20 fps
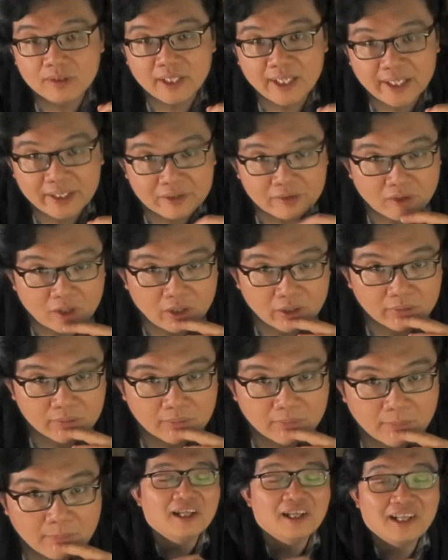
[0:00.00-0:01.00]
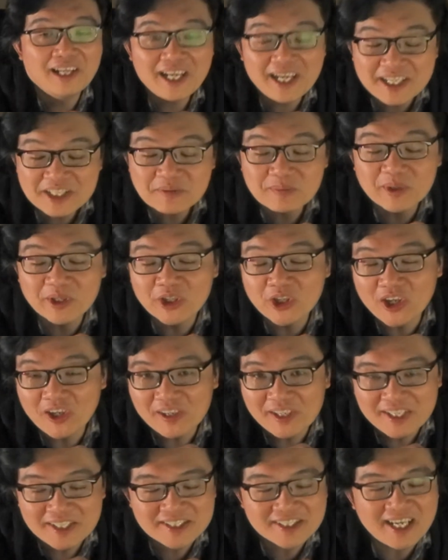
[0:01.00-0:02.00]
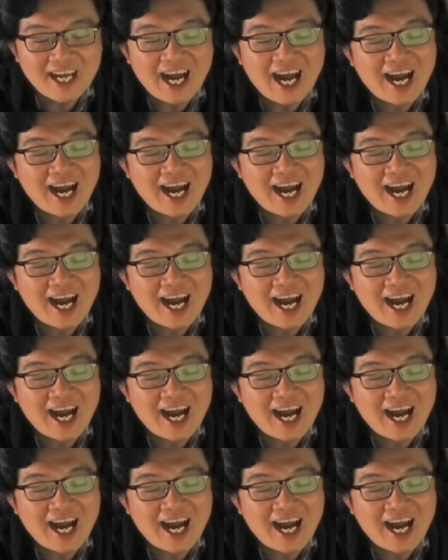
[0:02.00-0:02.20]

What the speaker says: later on. Last but not least,